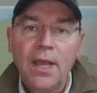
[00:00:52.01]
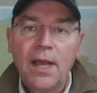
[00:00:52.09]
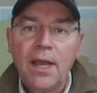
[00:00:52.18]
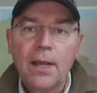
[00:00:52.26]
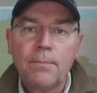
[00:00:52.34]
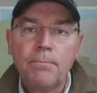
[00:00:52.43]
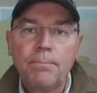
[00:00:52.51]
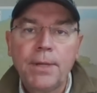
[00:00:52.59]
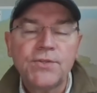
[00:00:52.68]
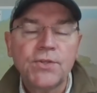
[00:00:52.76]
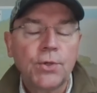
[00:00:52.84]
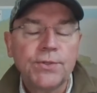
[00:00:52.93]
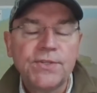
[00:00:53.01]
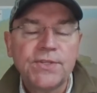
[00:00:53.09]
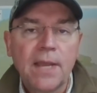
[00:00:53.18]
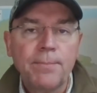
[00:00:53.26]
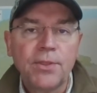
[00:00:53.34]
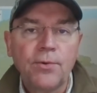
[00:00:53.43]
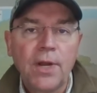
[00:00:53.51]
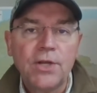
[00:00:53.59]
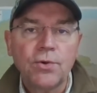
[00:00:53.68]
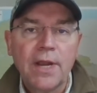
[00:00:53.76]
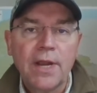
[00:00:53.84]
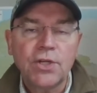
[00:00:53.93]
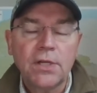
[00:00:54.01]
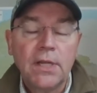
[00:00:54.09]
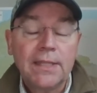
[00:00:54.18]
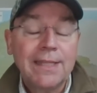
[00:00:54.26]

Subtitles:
But it's a good step in the right direction.